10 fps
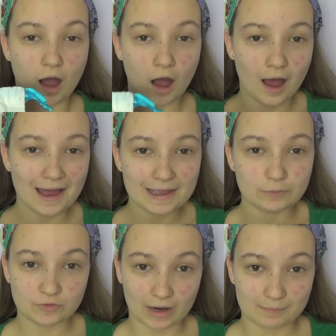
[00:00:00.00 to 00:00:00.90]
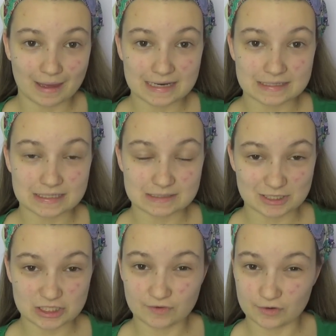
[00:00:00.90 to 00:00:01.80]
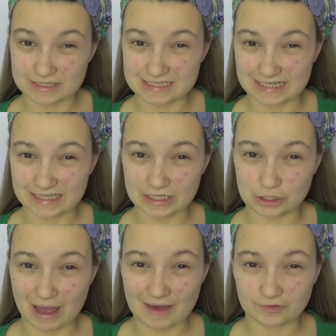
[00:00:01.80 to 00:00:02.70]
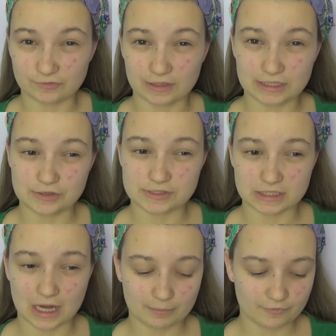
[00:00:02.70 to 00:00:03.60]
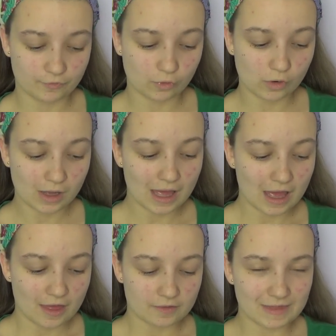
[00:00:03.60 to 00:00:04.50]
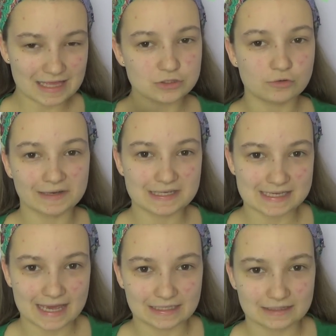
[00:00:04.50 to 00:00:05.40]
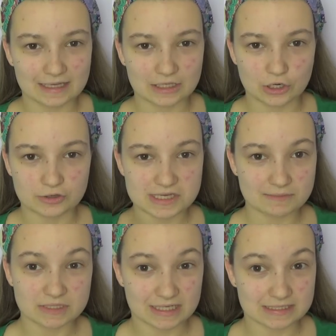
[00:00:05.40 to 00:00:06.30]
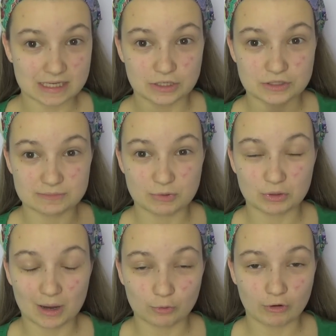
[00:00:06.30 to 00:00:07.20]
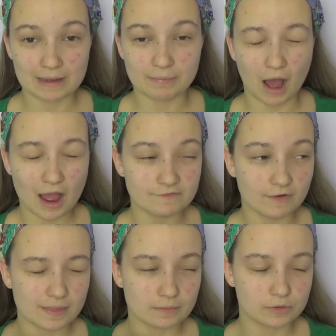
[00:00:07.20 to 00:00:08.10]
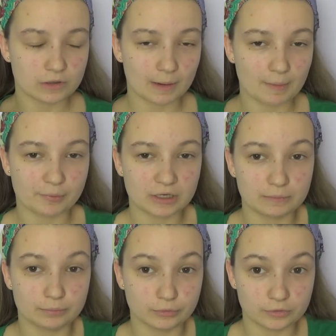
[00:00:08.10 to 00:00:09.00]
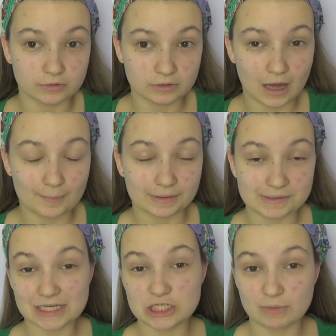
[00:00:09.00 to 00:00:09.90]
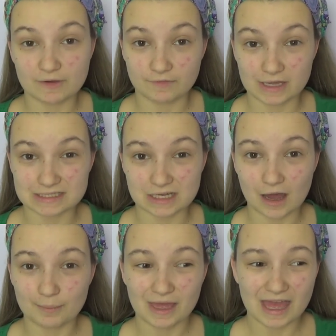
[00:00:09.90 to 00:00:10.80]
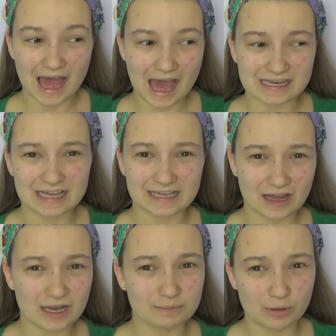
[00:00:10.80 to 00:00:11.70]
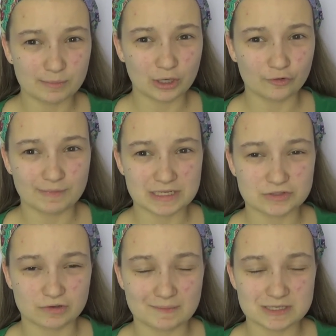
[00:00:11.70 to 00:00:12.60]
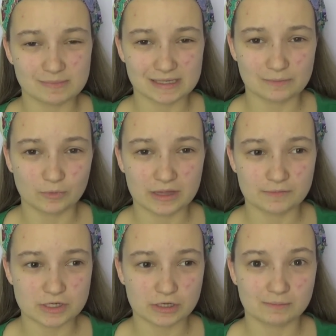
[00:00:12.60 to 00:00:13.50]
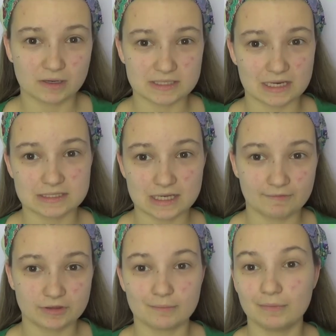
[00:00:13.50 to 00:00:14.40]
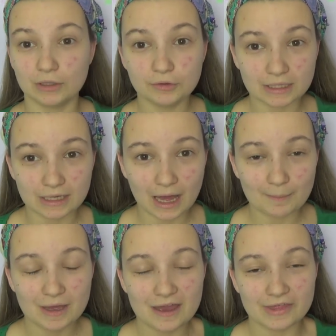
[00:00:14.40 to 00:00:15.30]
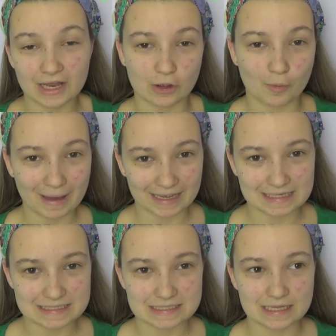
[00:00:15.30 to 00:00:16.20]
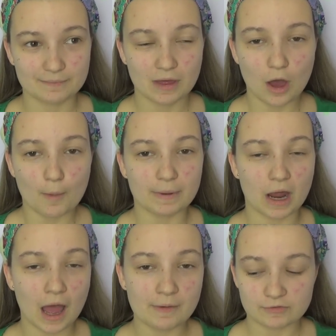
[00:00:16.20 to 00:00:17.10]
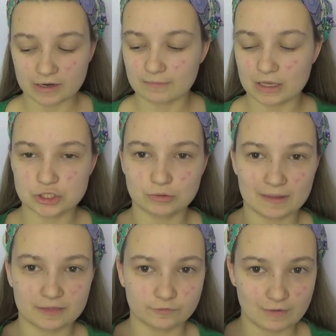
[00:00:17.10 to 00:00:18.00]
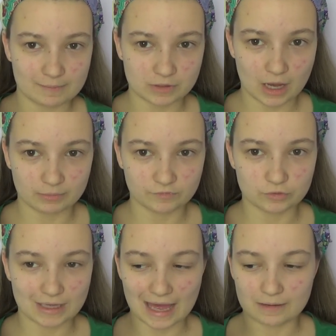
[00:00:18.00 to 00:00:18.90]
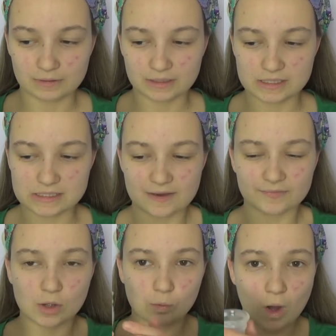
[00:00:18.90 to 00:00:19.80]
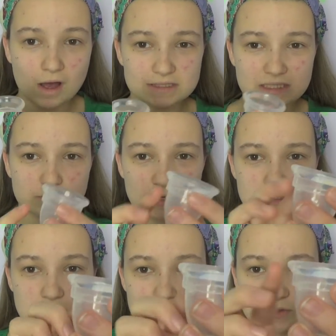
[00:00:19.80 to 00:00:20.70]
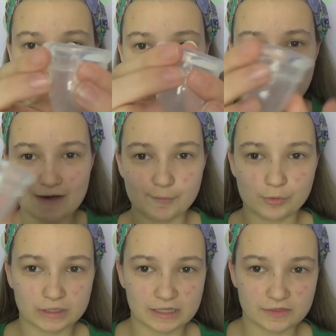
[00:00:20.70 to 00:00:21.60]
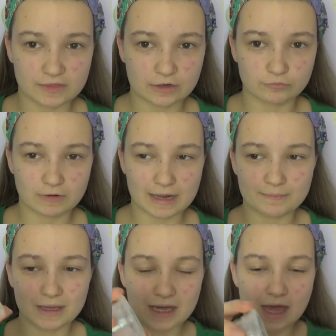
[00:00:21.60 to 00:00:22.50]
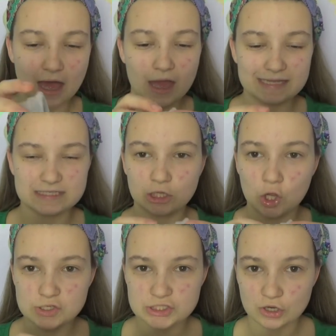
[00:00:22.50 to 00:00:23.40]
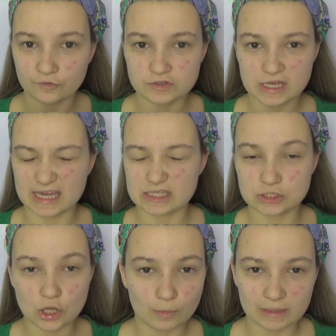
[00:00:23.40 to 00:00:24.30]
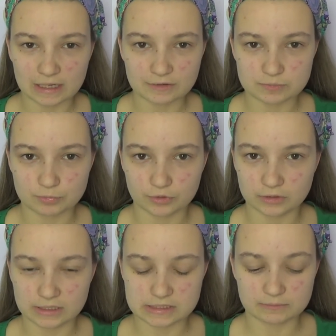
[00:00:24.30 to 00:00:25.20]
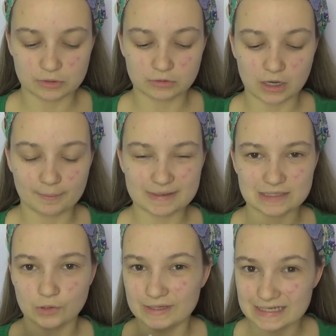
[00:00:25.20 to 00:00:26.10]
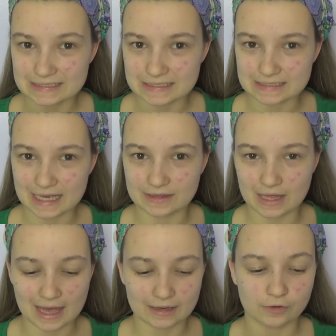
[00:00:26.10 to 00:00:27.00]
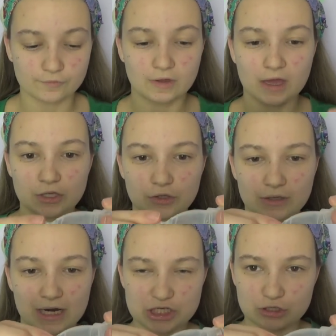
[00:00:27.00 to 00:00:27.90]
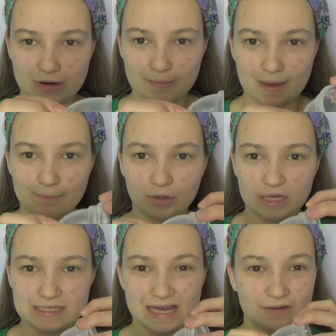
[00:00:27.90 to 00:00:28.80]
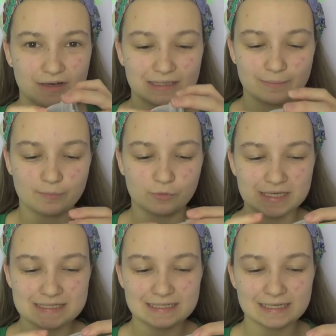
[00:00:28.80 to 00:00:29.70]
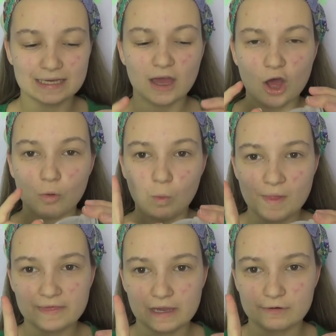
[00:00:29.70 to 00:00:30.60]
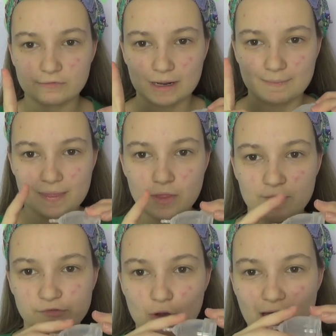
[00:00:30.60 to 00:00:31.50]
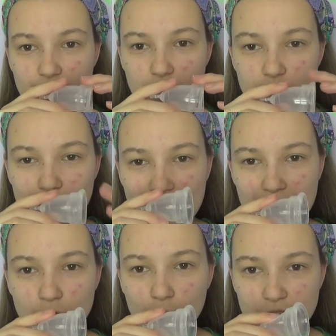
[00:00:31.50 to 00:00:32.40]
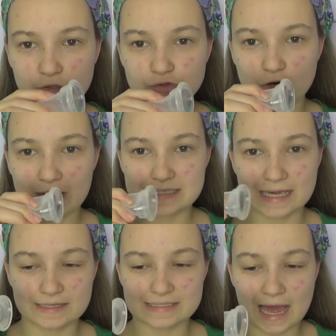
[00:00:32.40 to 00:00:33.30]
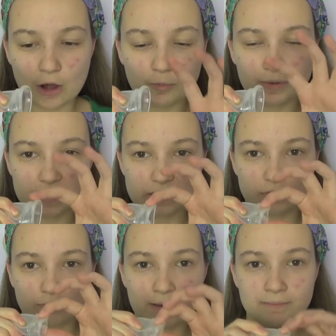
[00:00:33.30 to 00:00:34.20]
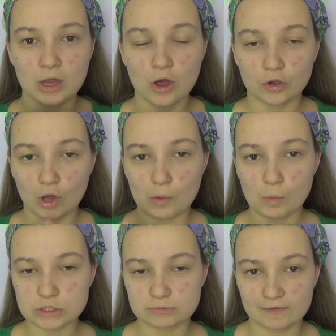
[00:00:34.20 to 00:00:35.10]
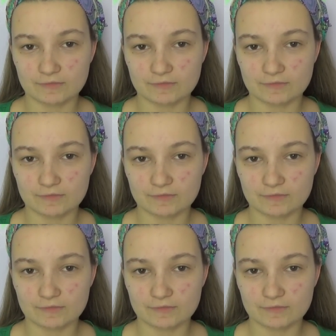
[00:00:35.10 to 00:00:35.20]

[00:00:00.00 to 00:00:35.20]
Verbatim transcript: I would recommend, especially if you're a teen and you haven't really used a cup before, that's not really to say anything, you know, some teens can use the Moon Cup great, but I find the Moon Cup a pretty brutal cup, and it was actually my first cup, and it kind of put me off menstrual cups to begin with. It was only because I discovered the Meluna Cup that I got back into them. But I would recommend you get the Femme Cup if you can, because whilst this one does also have a pretty thick rim, it's a lot softer, it's nowhere near as brutal as the Moon Cup, it's a lot easier to get the hang of, you can actually grip it and pull it down a little bit more easily. One thing I would recommend though, if you have pain when you try and take this out because of the rim, go and watch my